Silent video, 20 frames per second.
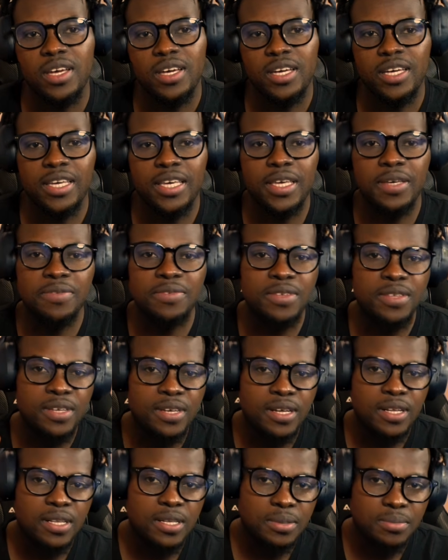It gives
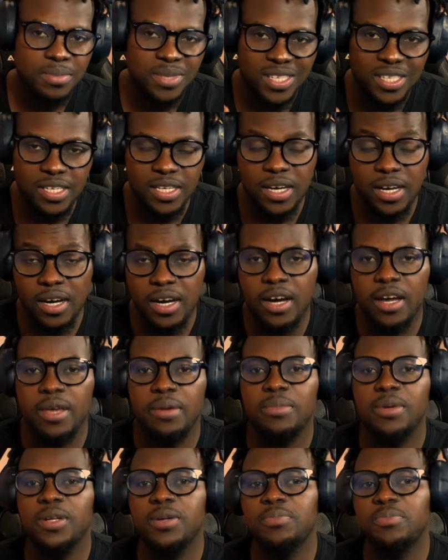the LM the
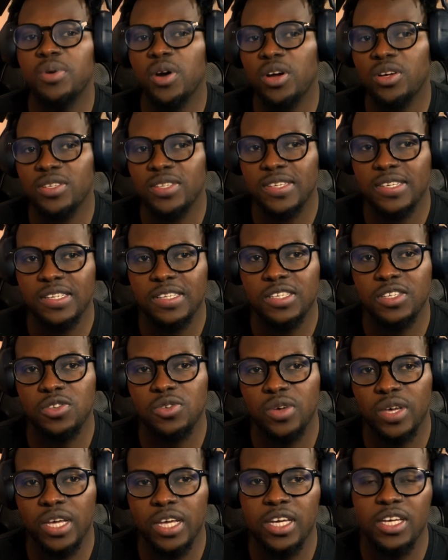time and the process
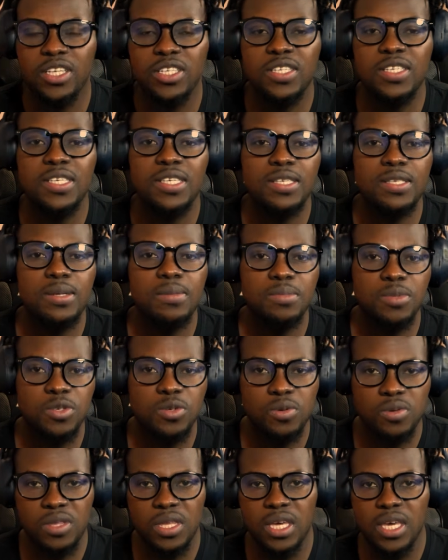to engage System
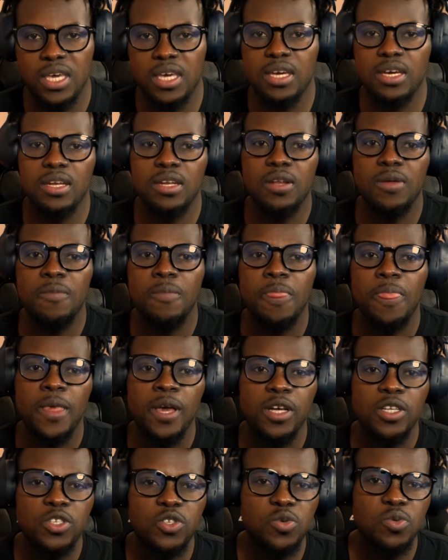2 thinking,
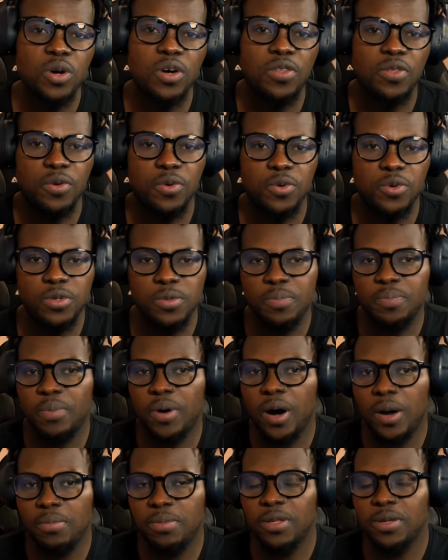to walk through the
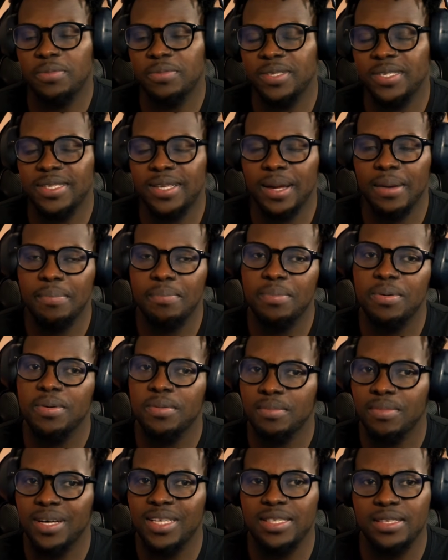problem step
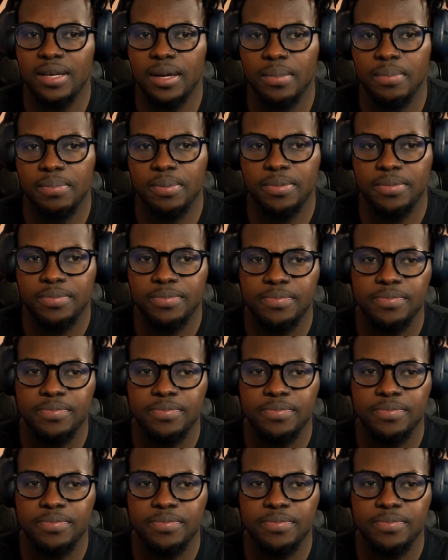by step.